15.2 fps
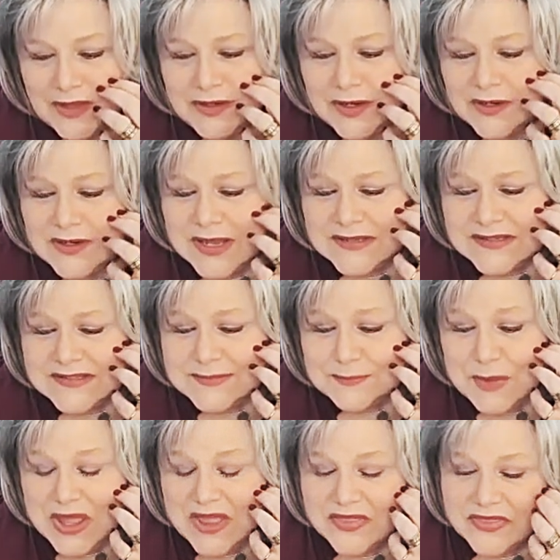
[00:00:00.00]
now next
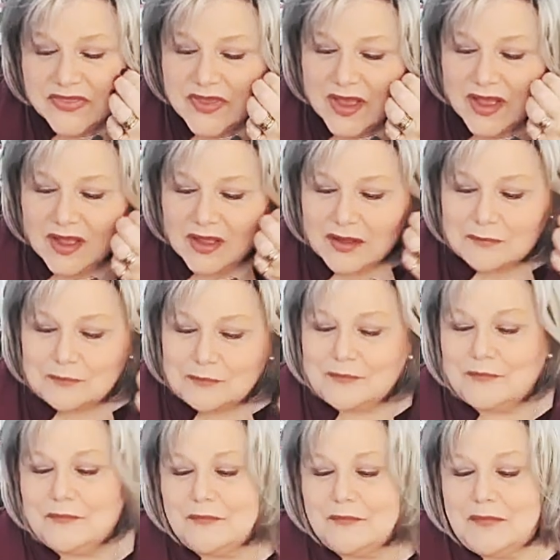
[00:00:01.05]
month,
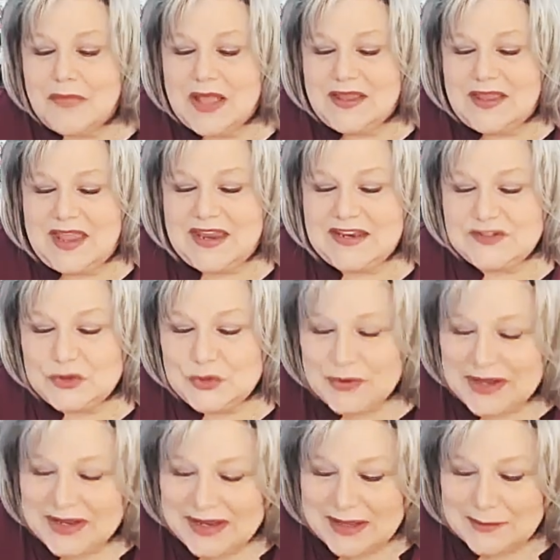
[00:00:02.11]
my A2A